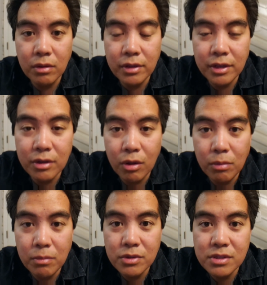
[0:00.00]
in
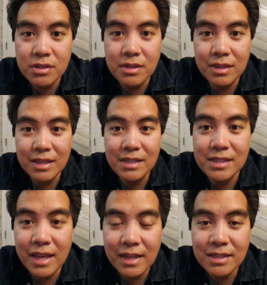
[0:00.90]
almost the
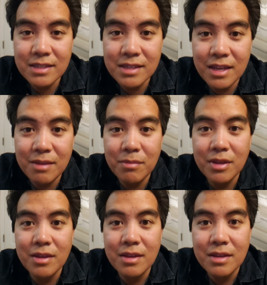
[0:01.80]
exact same
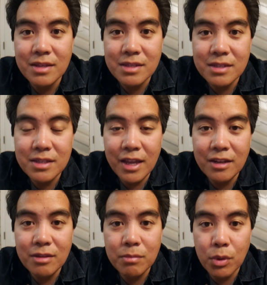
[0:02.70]

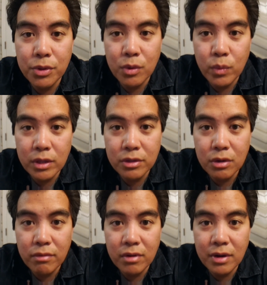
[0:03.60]
state, both are wilted
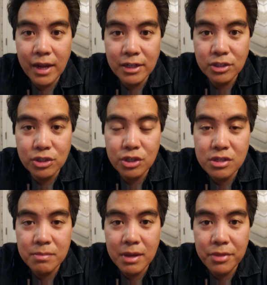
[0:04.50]
over, actually
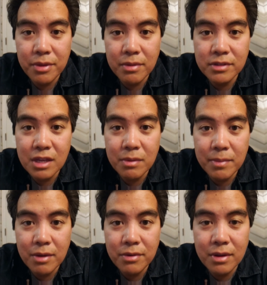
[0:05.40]
just about the same
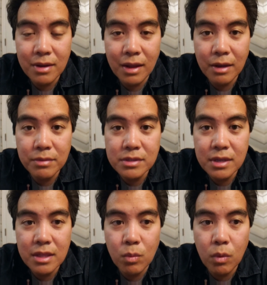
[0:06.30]
amount, I would
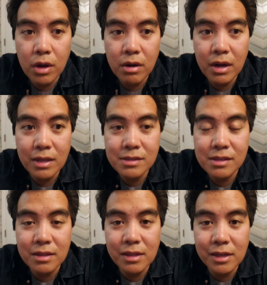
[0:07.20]
say that water and
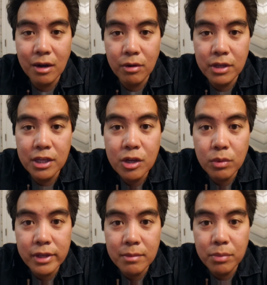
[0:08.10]
sunlight are
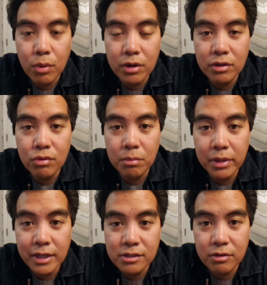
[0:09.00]
equally important to a plant's